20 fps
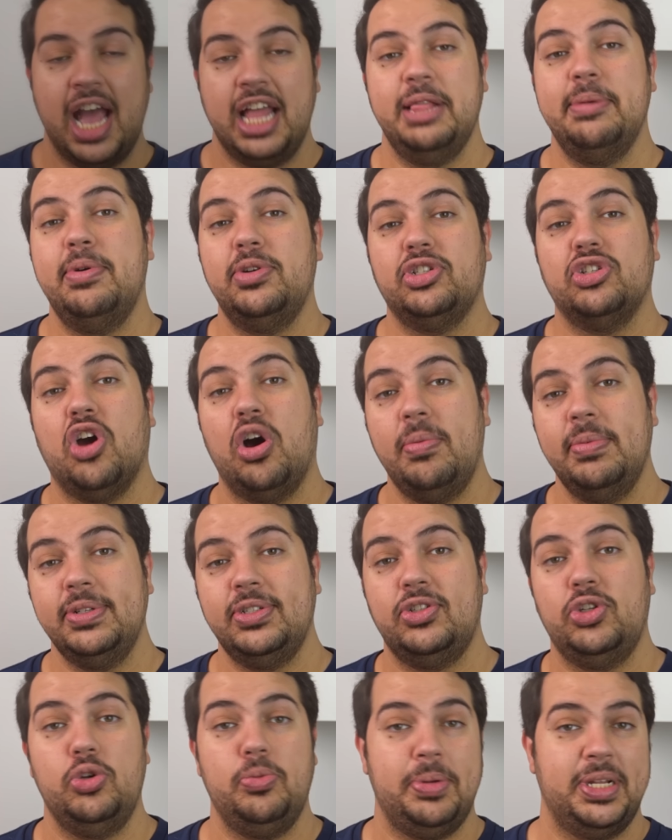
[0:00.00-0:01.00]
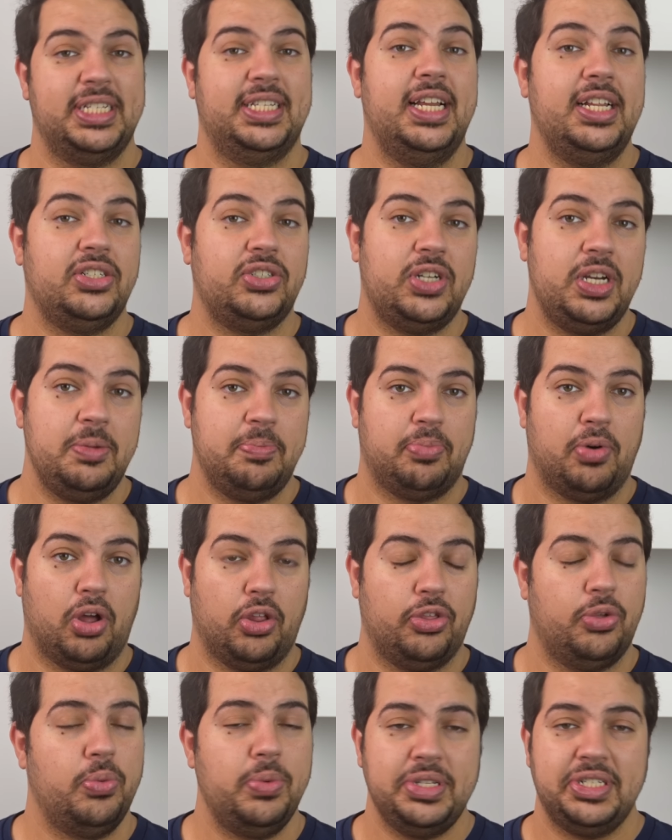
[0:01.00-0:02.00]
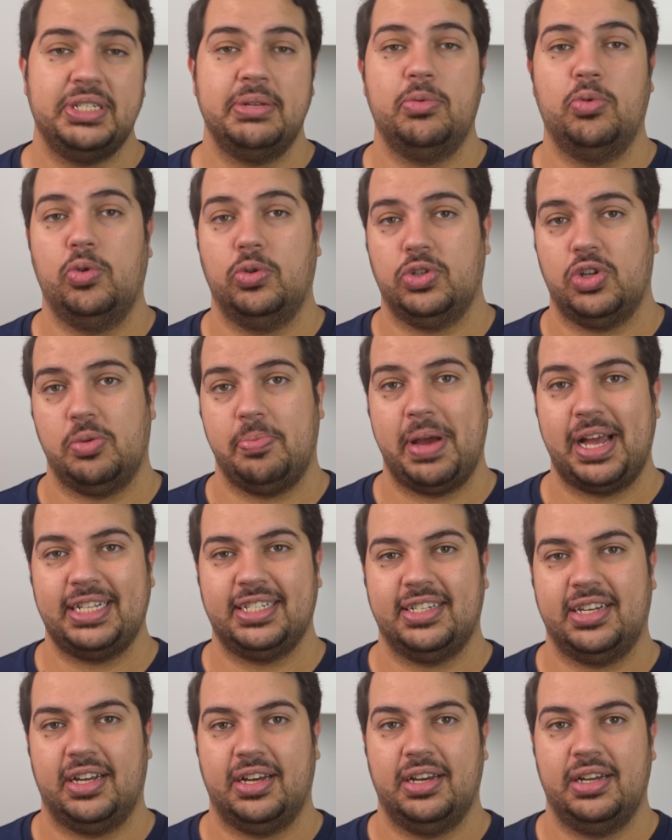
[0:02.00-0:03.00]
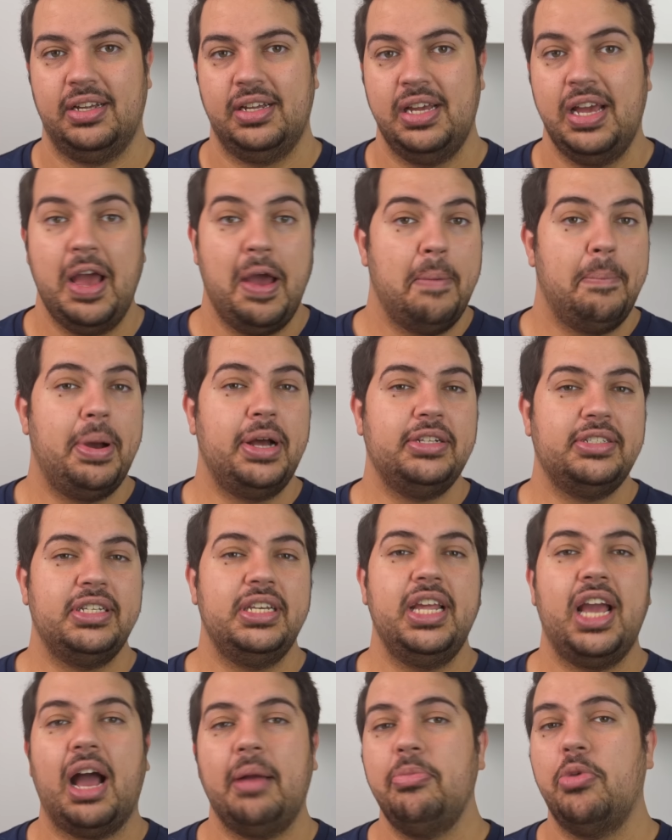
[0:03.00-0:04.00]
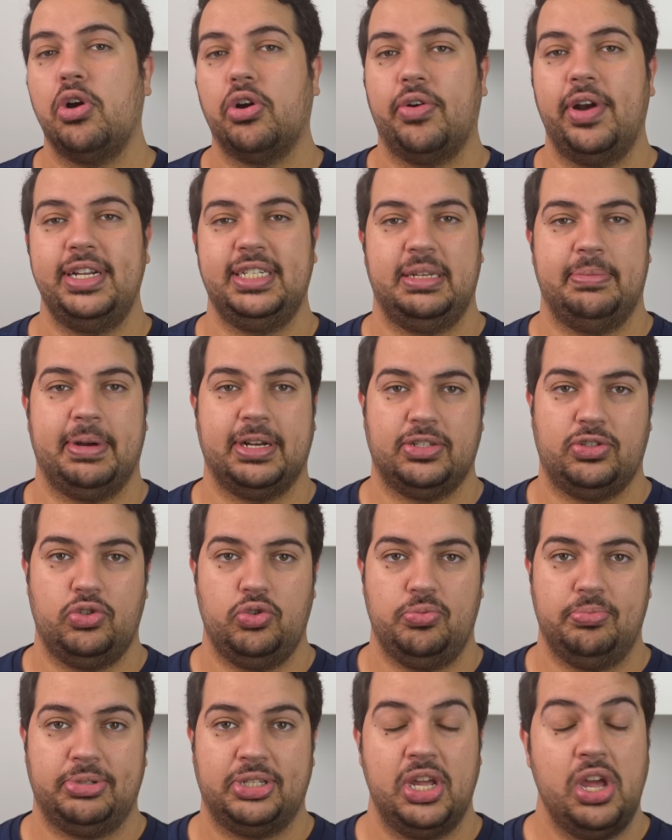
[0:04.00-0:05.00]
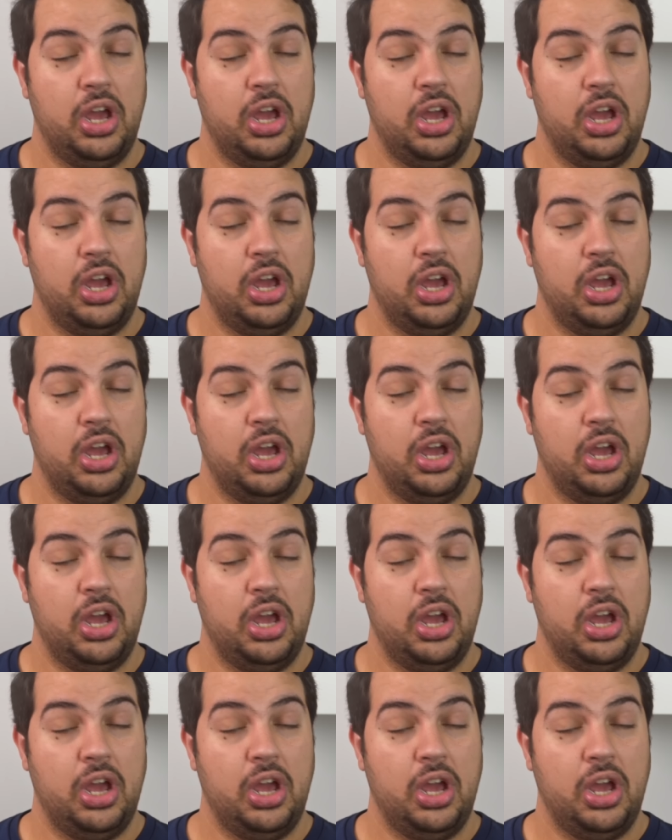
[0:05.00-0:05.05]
and the most common soup is literally broth with some orzo pasta. Personally, I'm not crazy about soups.